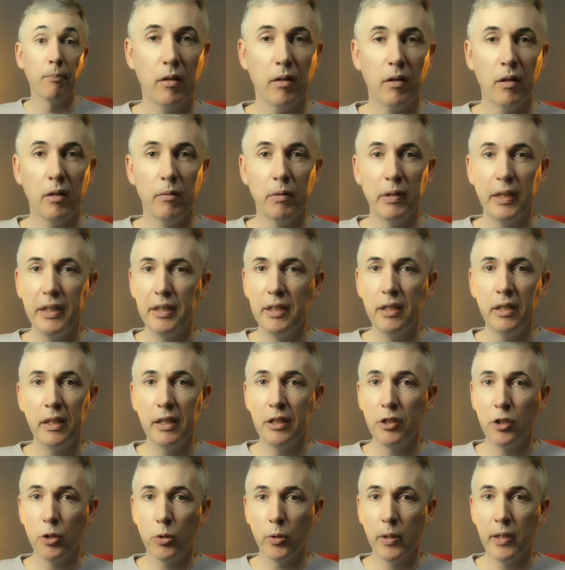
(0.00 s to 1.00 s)
I really didn't
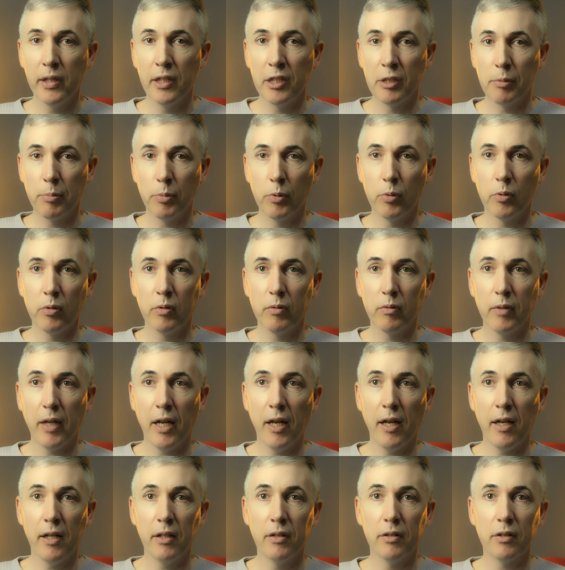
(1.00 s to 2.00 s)
enjoy this book,
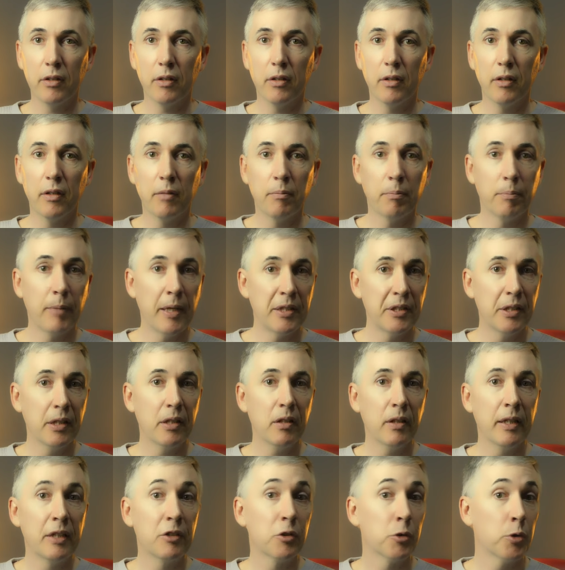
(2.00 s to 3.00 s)
and
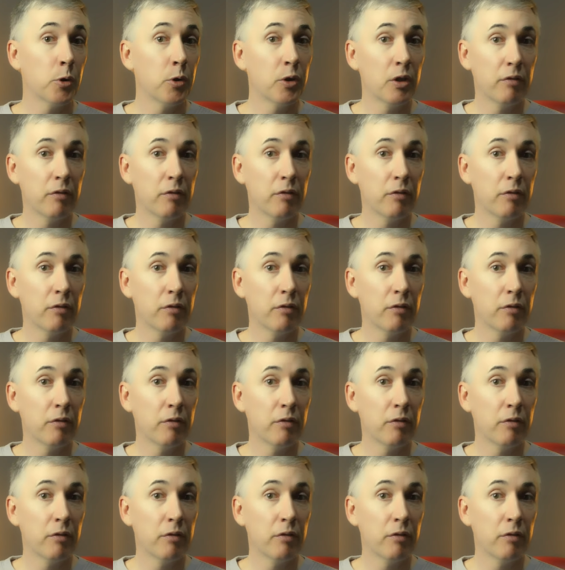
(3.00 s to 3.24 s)
basically it's two